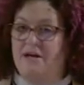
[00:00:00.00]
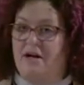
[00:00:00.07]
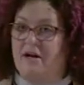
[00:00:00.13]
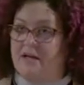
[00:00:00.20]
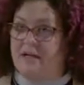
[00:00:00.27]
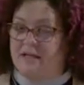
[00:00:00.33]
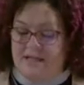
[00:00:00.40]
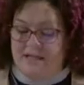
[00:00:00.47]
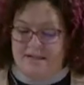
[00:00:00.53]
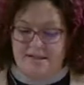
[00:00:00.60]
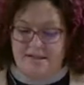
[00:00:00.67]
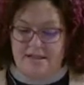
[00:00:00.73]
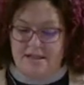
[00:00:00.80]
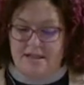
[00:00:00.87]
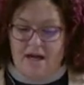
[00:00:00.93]

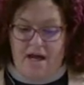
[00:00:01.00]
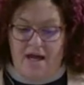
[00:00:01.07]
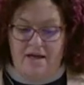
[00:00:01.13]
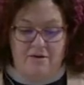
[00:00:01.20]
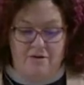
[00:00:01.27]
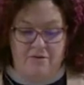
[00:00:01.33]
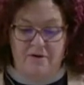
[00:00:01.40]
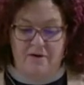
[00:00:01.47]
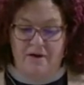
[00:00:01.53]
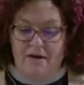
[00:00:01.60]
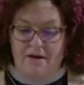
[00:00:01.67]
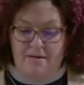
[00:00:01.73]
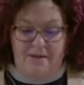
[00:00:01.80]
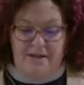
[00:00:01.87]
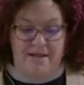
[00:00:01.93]
darkness did not
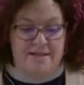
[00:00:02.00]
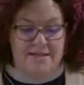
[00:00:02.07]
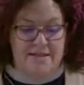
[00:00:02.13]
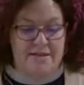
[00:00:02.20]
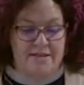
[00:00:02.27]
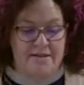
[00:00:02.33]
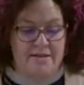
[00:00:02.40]
overcome it.